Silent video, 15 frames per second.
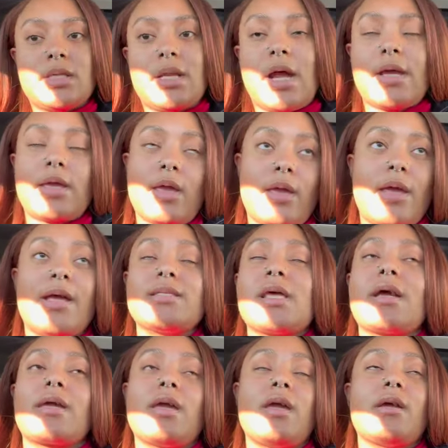that I can, as
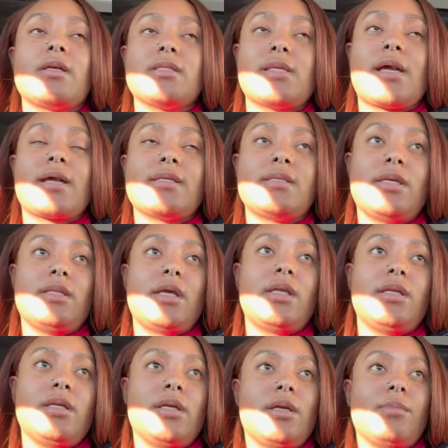I can because like I said they
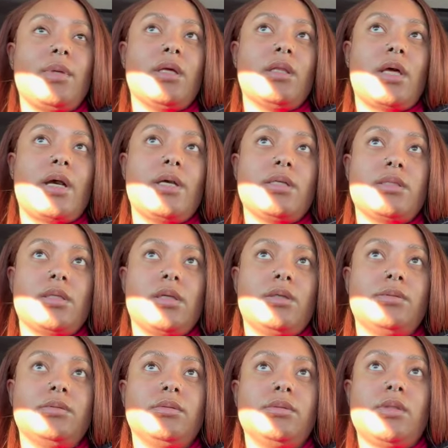did give me a lot
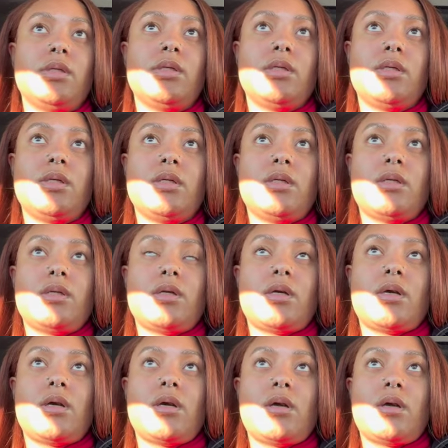so
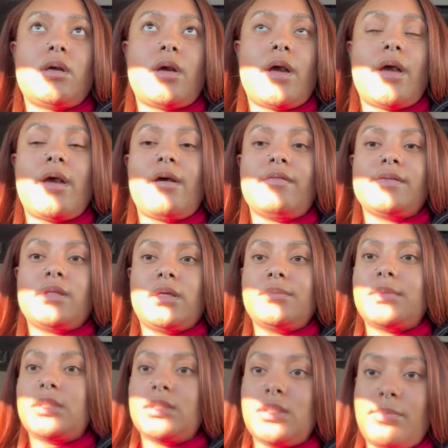I have some
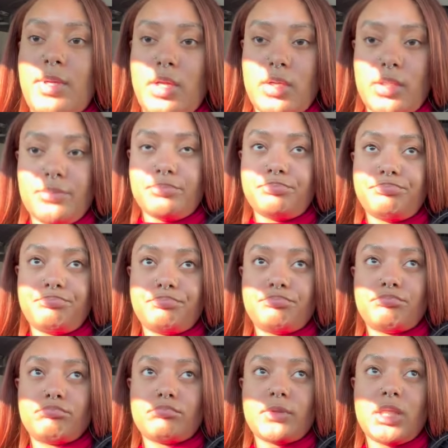to spare
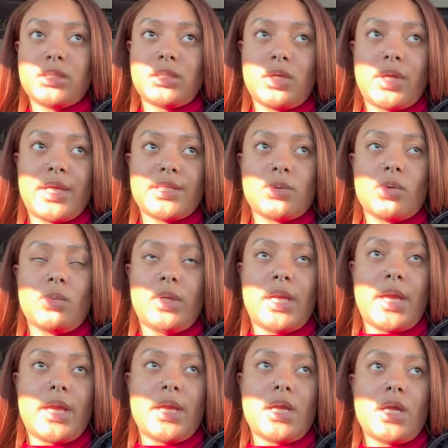so that's where we
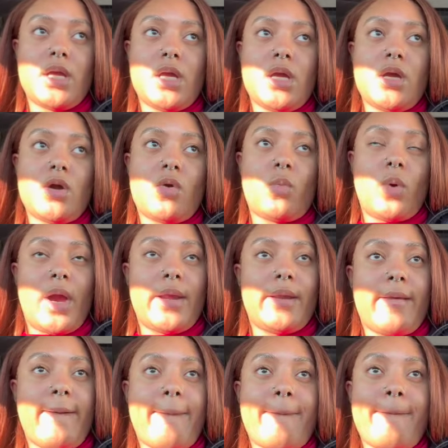at right
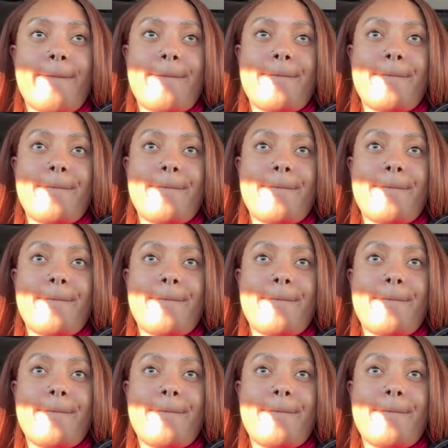now